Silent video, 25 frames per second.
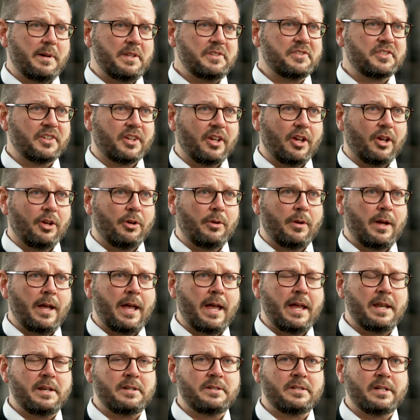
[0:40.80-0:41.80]
months ago,
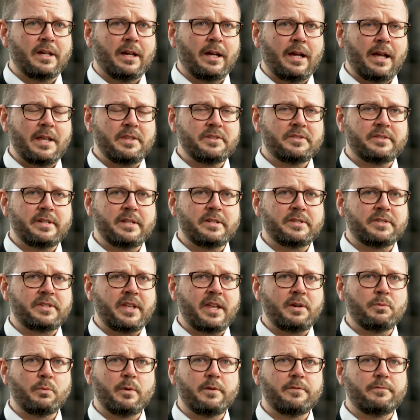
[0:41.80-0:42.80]
and since
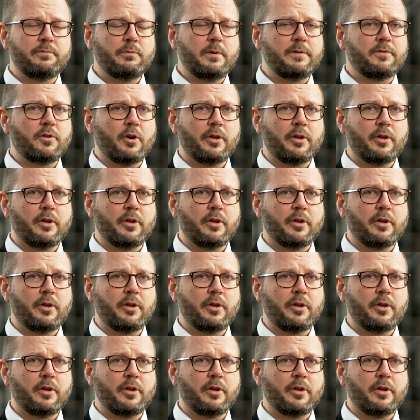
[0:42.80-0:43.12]
then we've